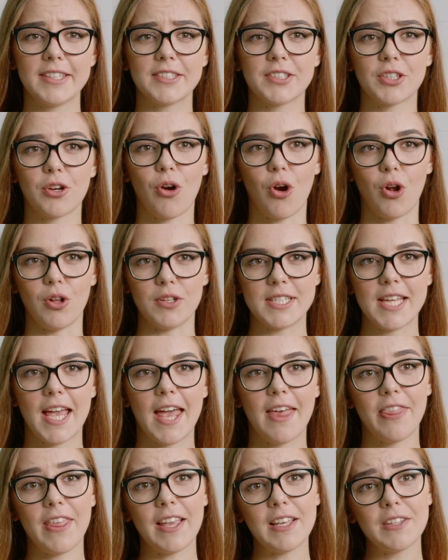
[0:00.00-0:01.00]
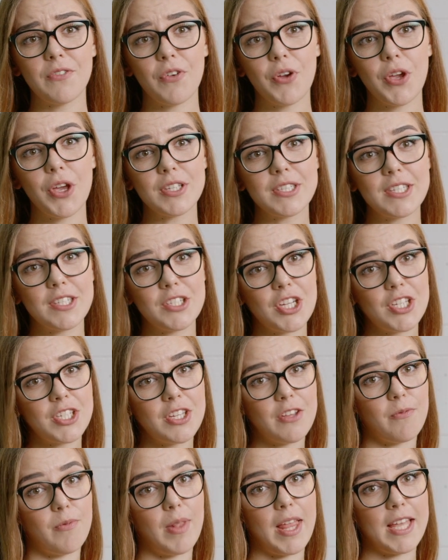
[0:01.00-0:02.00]
scrolls. Thanks for your
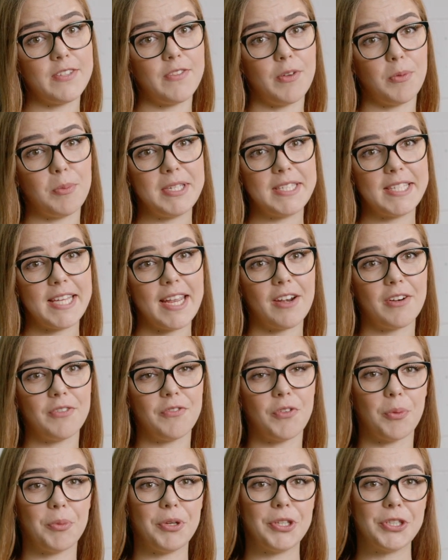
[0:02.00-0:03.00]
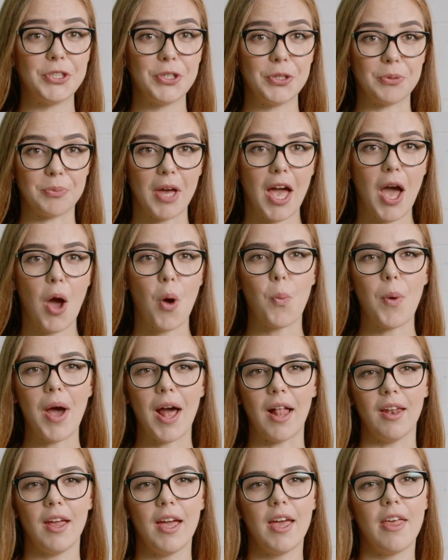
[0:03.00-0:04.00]
suggestion, Blasphemy Secret from YouTube.
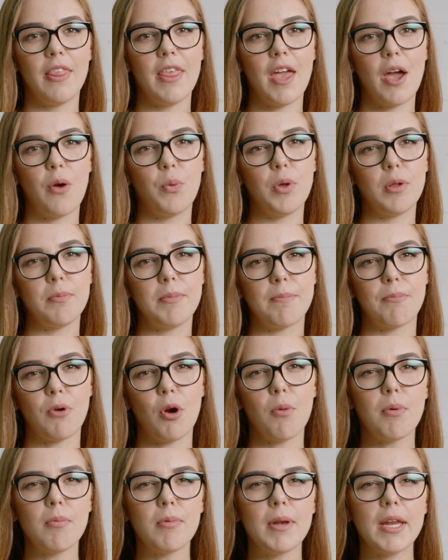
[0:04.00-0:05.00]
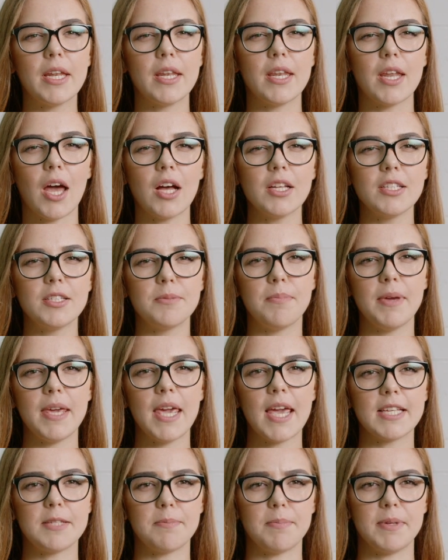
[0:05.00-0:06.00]
Well, there will probably not
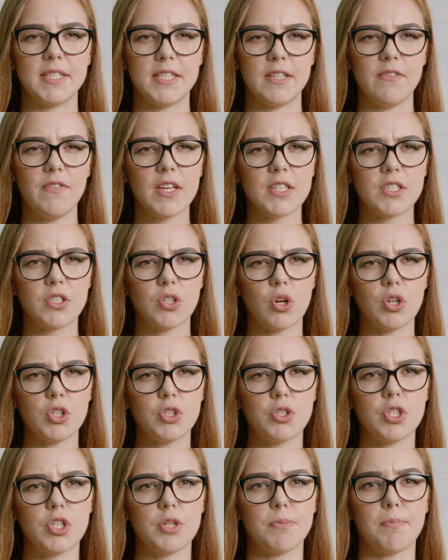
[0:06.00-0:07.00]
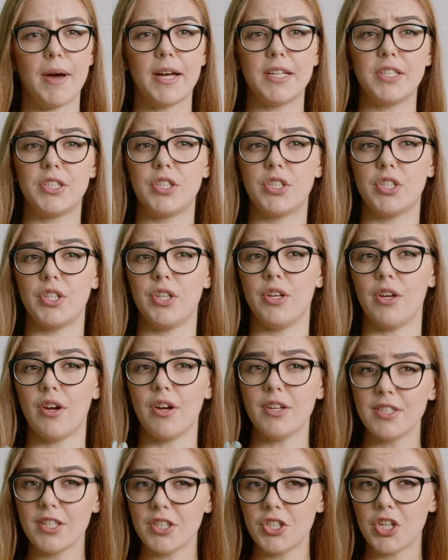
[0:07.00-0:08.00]
be a specific storage, but
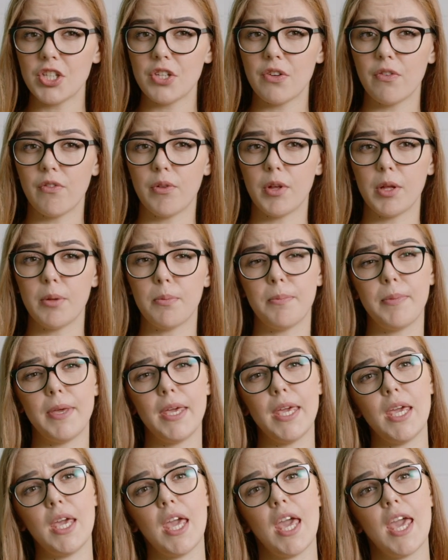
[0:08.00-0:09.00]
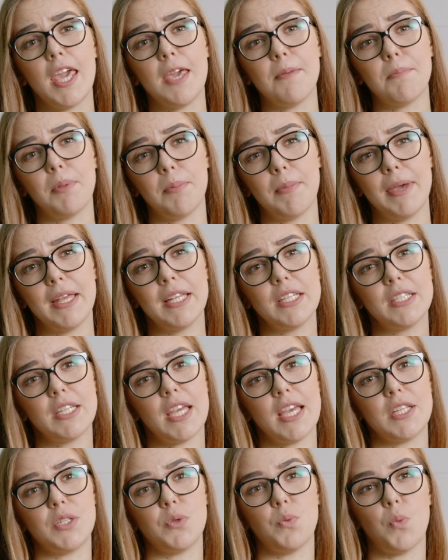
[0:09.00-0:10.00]
your suggestion will be implemented
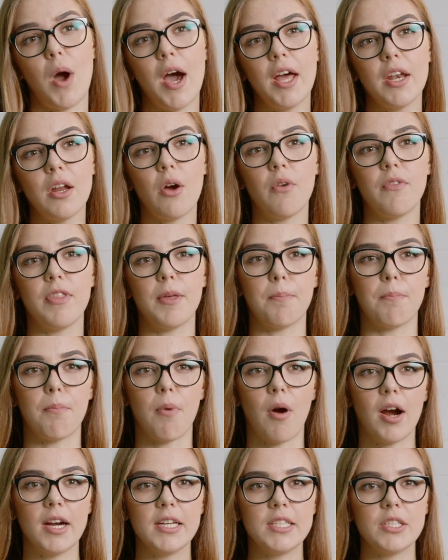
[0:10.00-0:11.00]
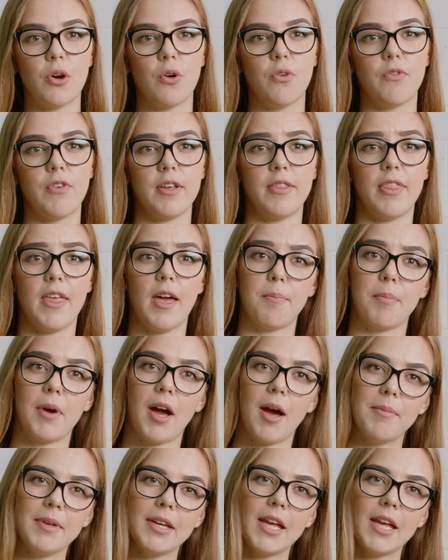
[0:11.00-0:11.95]
as one of the part of the upcoming